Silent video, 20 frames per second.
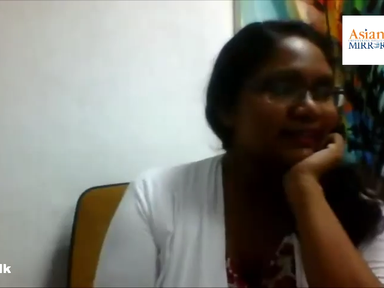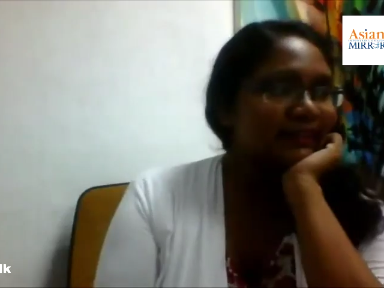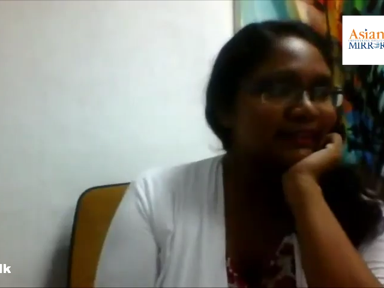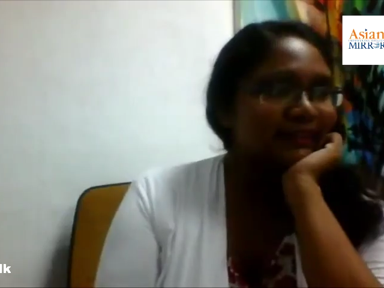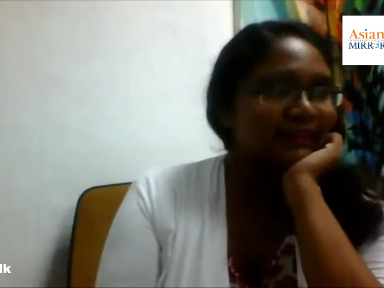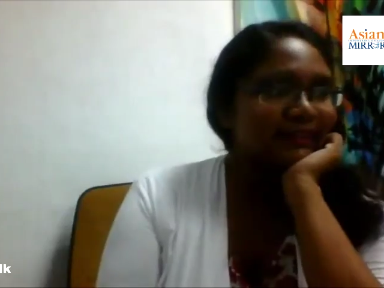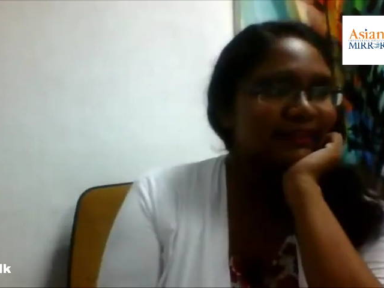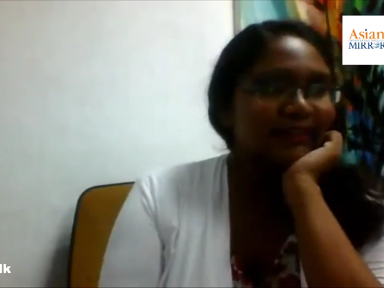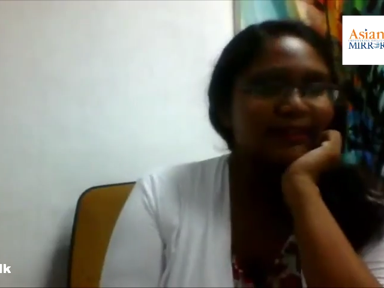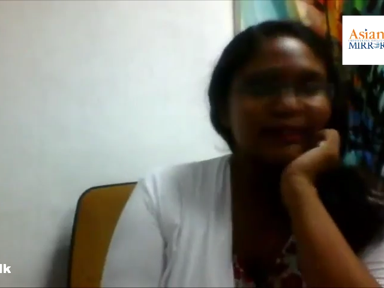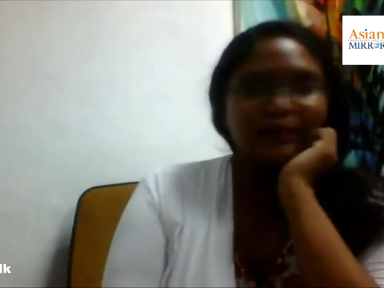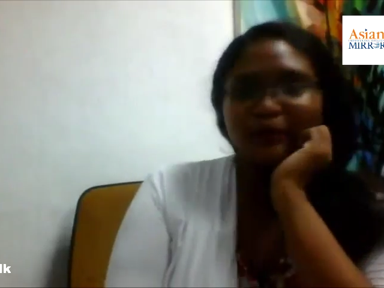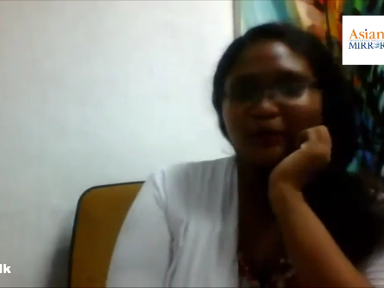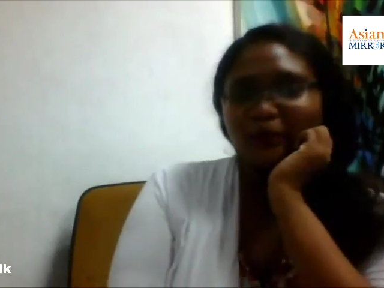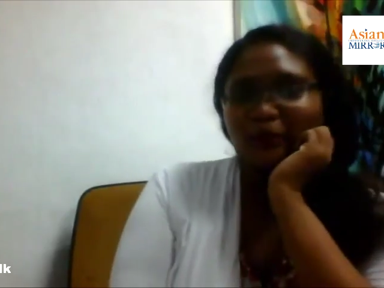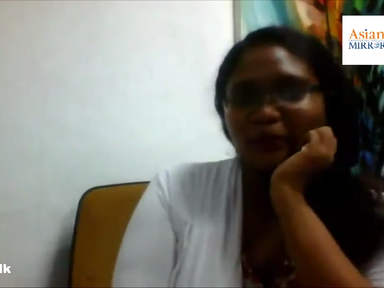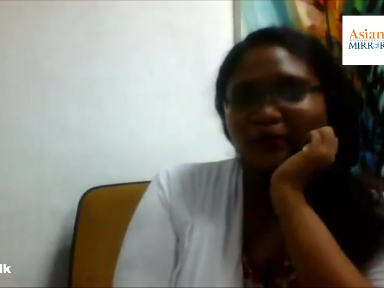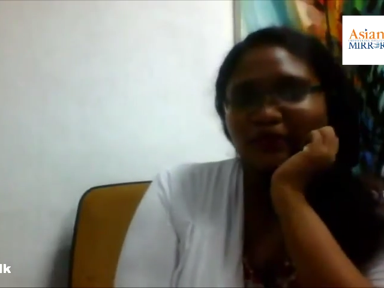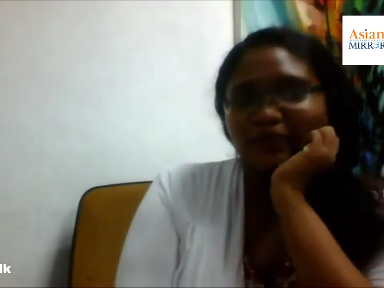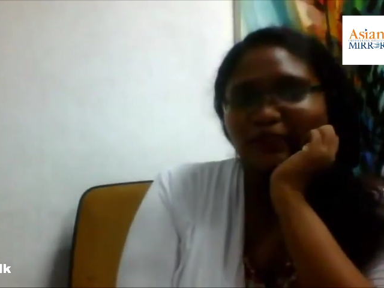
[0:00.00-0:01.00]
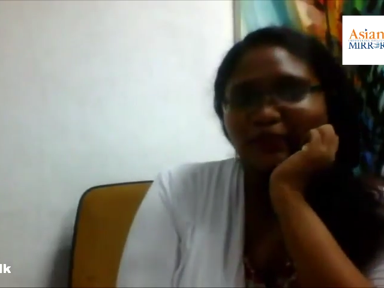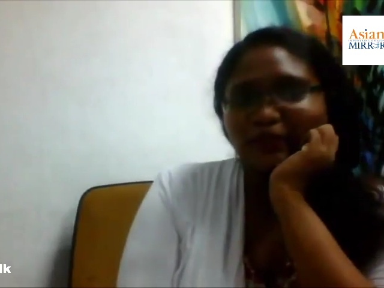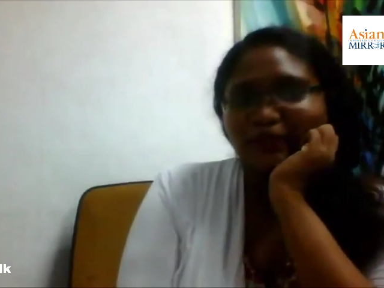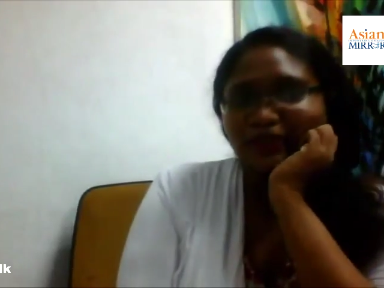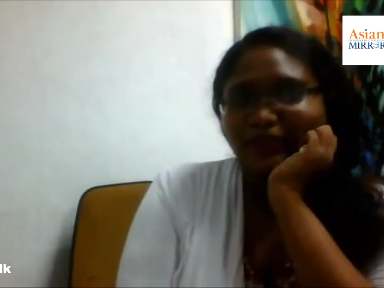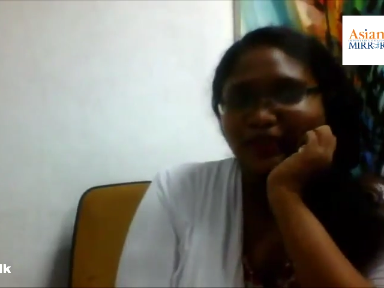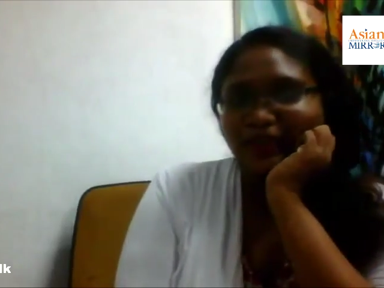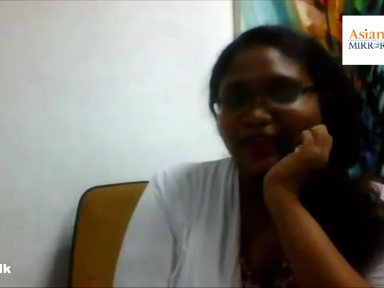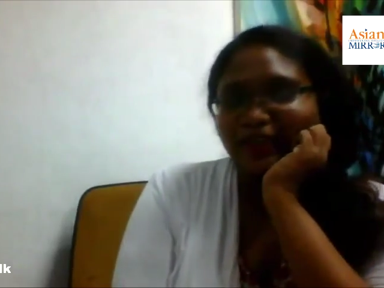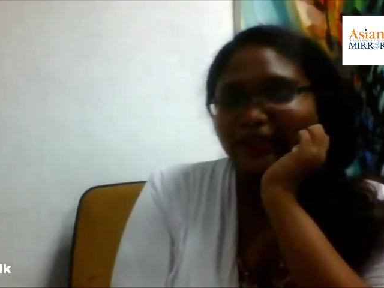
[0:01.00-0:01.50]
start
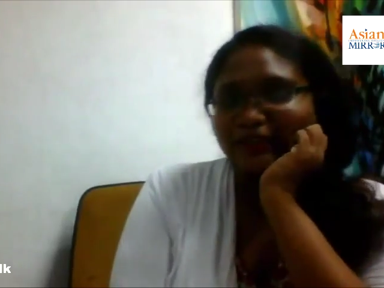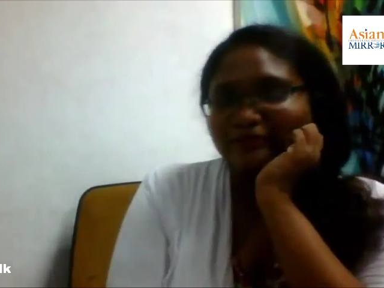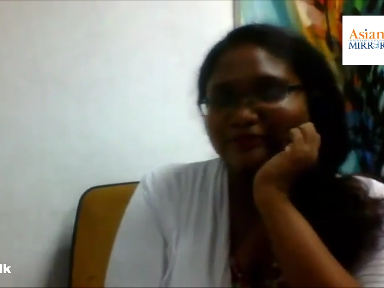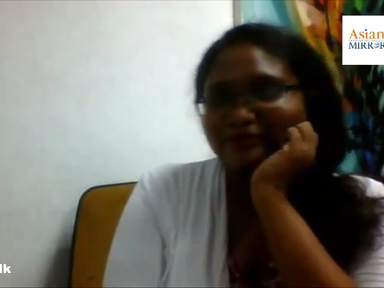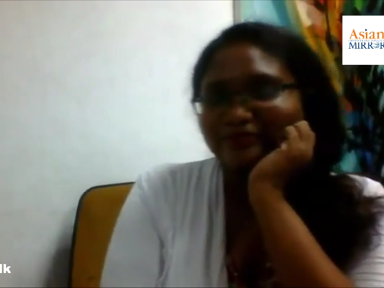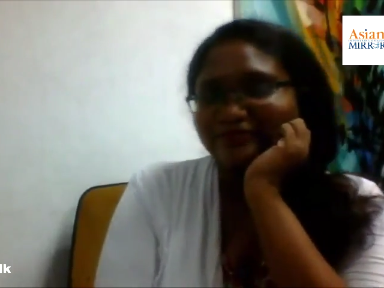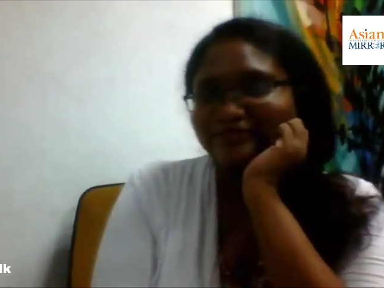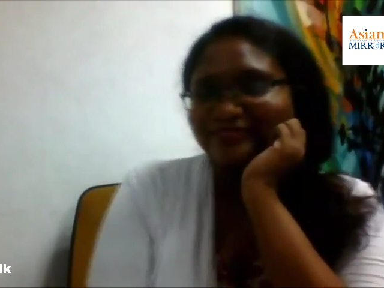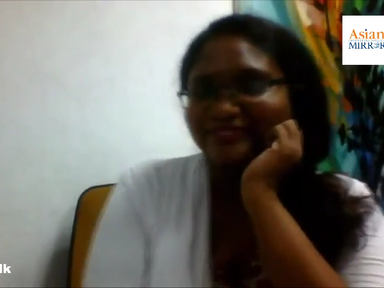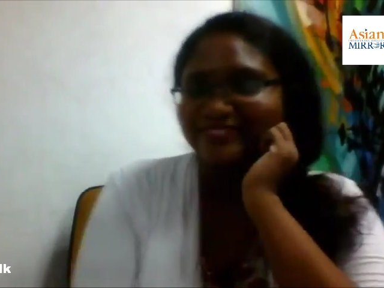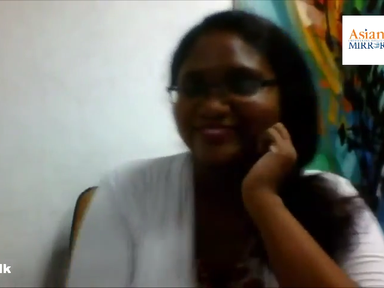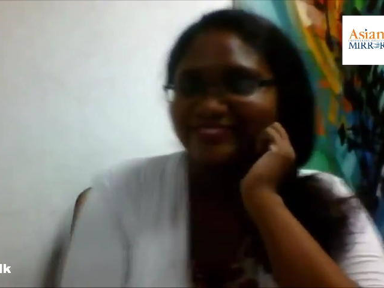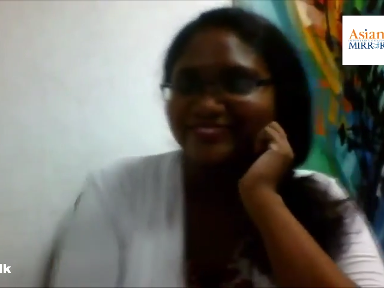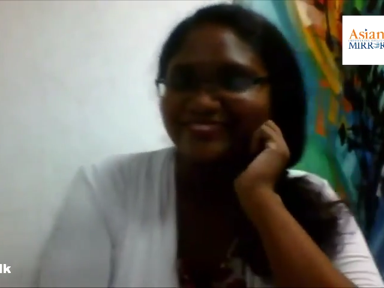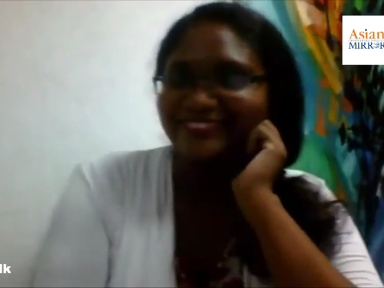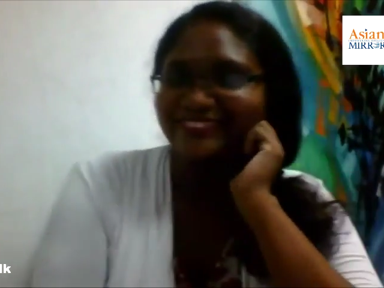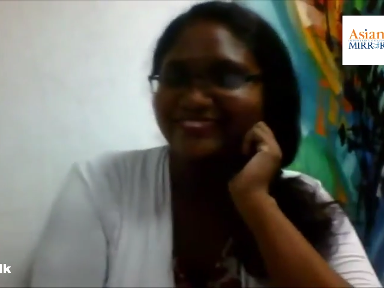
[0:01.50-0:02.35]
with your name.